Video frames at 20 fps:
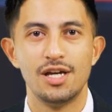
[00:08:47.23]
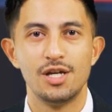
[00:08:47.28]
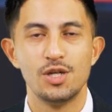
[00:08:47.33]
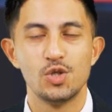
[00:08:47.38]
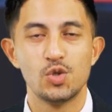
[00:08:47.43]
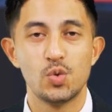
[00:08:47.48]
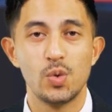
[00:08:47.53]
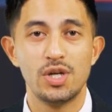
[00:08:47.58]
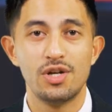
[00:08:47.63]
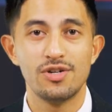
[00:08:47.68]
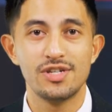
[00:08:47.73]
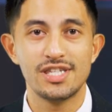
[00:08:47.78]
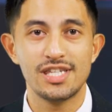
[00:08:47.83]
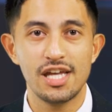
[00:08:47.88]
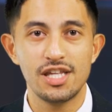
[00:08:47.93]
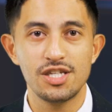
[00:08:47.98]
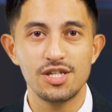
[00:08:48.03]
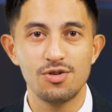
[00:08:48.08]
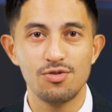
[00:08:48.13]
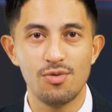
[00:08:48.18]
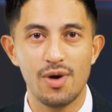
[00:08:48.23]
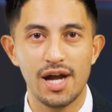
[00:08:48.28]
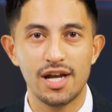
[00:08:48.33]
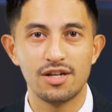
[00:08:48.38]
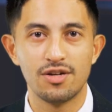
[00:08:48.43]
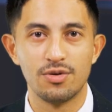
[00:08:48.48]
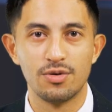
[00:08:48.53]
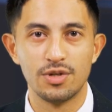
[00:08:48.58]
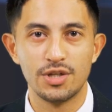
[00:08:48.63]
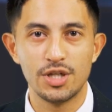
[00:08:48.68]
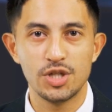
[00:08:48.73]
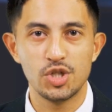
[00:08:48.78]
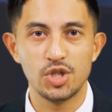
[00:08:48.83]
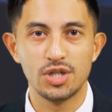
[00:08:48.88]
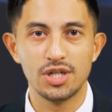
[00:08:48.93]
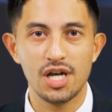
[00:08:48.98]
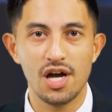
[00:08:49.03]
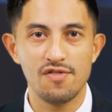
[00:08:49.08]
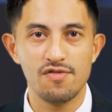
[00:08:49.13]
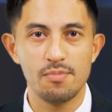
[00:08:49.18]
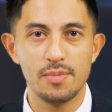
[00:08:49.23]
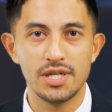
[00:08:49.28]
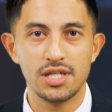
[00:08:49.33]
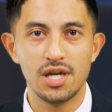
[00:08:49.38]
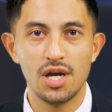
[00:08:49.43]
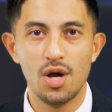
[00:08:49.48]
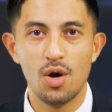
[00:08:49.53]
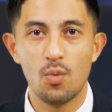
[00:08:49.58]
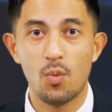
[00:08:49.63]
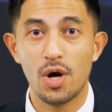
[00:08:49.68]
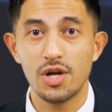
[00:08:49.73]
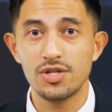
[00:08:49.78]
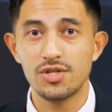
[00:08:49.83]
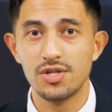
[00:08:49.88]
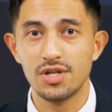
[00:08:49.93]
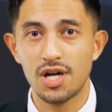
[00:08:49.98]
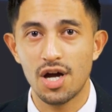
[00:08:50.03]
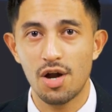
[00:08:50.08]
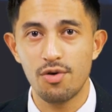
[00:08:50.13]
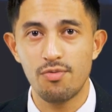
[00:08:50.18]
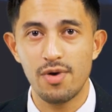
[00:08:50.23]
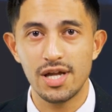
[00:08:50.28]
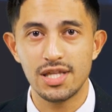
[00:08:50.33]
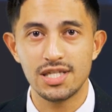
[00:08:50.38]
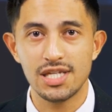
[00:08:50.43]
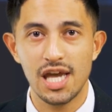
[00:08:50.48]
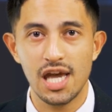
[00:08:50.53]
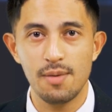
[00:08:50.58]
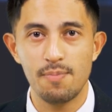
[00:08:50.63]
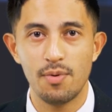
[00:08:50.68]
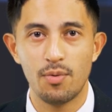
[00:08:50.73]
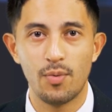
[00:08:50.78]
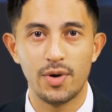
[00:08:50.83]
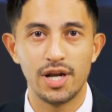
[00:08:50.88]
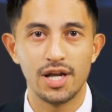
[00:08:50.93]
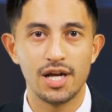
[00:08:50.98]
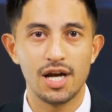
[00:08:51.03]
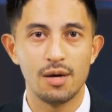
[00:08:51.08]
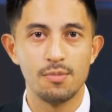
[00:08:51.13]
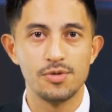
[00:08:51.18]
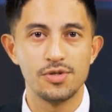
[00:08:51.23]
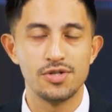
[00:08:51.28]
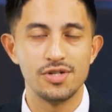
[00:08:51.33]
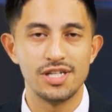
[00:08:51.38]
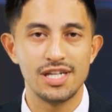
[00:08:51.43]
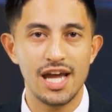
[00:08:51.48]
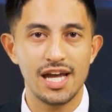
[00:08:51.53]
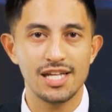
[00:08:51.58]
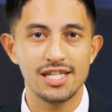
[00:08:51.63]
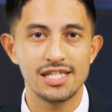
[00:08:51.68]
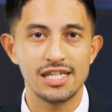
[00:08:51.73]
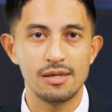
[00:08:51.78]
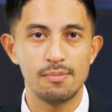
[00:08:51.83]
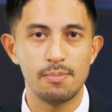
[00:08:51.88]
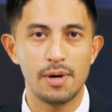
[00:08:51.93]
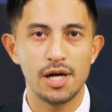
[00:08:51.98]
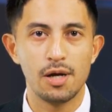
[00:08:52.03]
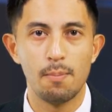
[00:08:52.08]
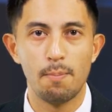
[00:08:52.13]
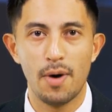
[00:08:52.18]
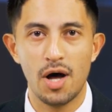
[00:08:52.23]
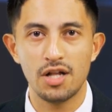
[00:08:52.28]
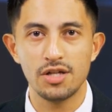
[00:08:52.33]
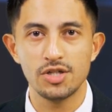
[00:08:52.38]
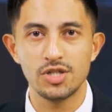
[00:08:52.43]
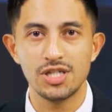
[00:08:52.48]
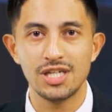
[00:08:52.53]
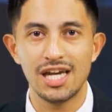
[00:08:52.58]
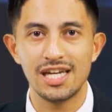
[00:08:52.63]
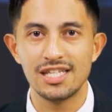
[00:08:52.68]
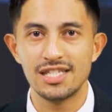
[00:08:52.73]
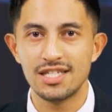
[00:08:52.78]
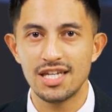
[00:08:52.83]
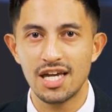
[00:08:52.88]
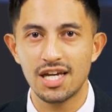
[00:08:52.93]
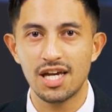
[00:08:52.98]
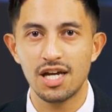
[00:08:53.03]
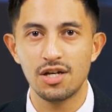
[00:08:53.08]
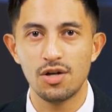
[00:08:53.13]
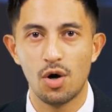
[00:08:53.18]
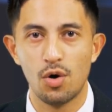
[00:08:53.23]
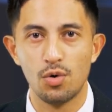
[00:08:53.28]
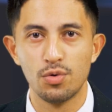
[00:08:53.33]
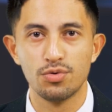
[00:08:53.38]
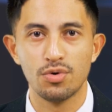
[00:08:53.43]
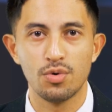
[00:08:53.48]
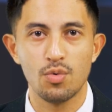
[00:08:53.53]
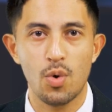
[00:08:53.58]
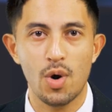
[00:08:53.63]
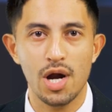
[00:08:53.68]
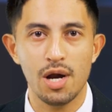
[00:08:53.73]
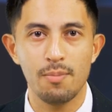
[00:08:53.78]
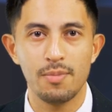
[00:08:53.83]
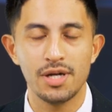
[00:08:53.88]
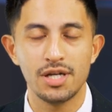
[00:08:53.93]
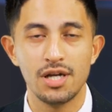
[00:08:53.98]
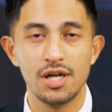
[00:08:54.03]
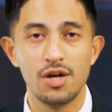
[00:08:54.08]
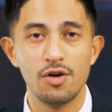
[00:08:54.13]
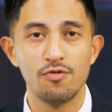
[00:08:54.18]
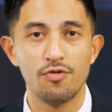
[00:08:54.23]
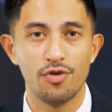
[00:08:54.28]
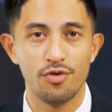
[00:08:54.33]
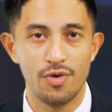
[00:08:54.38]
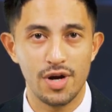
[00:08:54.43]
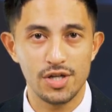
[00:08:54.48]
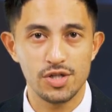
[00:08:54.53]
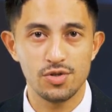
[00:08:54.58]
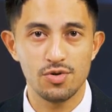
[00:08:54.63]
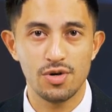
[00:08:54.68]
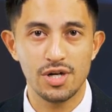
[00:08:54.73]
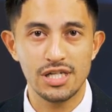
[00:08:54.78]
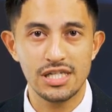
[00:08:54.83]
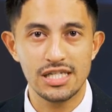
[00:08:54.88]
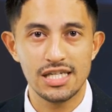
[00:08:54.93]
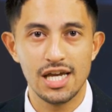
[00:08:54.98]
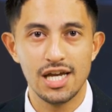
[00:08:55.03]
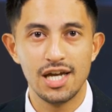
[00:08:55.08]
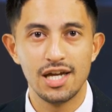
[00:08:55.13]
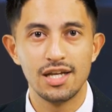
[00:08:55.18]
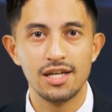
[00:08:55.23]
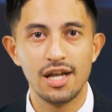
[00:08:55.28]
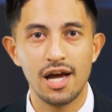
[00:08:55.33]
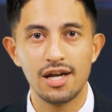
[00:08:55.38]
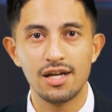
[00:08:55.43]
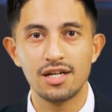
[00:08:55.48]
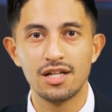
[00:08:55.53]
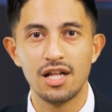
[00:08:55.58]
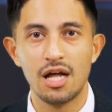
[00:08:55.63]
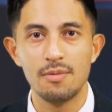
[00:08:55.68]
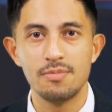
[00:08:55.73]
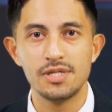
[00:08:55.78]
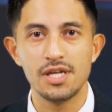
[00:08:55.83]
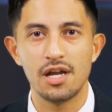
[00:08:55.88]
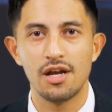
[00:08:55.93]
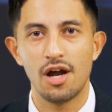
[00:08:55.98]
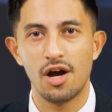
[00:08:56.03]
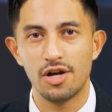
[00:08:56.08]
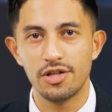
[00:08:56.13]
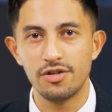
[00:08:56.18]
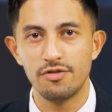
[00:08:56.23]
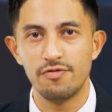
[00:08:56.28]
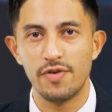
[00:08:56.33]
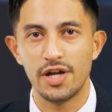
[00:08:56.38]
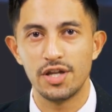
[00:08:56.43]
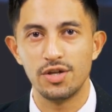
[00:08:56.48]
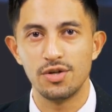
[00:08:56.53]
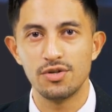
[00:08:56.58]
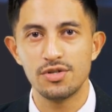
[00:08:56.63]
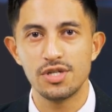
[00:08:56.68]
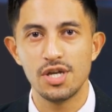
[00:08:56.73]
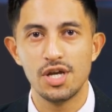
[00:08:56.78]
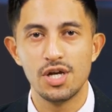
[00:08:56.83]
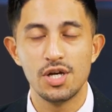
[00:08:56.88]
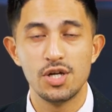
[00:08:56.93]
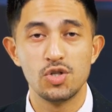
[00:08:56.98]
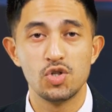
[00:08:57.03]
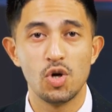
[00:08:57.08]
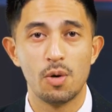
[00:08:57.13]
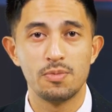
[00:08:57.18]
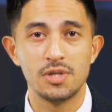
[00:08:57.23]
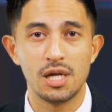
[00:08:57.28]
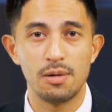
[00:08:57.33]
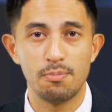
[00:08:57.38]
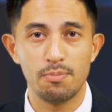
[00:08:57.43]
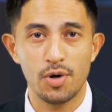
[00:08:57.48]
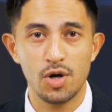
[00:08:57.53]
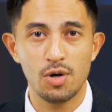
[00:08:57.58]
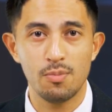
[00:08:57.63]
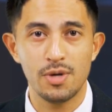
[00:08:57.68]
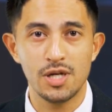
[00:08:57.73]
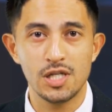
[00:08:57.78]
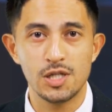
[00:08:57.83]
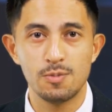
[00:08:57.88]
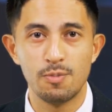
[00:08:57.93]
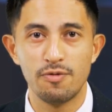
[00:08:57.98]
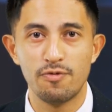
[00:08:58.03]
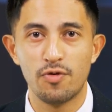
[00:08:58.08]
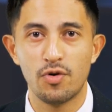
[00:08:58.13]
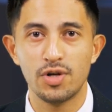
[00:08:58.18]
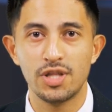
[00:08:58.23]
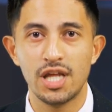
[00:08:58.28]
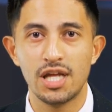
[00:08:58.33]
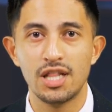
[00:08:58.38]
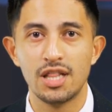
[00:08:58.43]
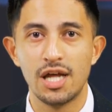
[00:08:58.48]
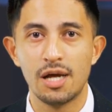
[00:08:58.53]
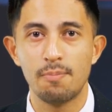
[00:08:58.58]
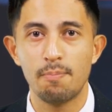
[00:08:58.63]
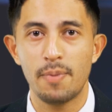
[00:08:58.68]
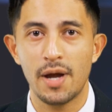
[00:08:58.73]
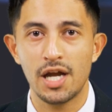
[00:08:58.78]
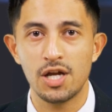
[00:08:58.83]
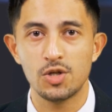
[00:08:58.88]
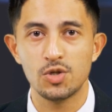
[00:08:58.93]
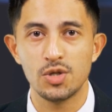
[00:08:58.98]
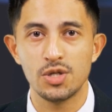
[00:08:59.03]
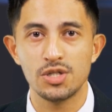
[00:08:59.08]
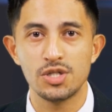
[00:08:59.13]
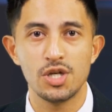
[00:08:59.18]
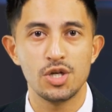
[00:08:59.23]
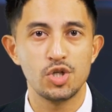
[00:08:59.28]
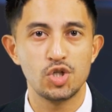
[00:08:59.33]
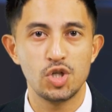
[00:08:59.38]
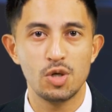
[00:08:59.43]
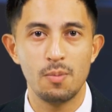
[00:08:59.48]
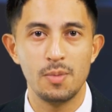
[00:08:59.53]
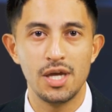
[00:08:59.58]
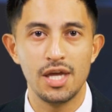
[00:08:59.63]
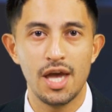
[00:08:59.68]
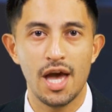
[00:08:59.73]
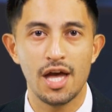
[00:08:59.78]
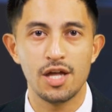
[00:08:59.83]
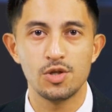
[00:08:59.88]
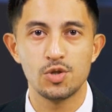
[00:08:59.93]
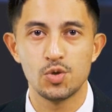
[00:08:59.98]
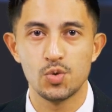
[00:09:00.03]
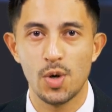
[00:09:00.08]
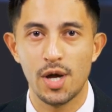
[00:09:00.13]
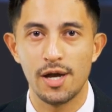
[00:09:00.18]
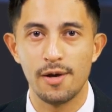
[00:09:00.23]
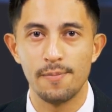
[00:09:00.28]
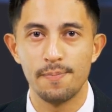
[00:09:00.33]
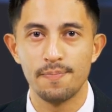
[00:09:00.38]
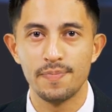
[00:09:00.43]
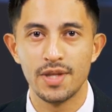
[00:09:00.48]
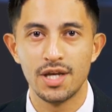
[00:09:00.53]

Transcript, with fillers: Sweden's center-right coalition government wants to cut red tape when it comes to dancing by abolishing a decade-old requirement for restaurants, nightclubs, and other venues to obtain permits before they let patrons shimmy and sway.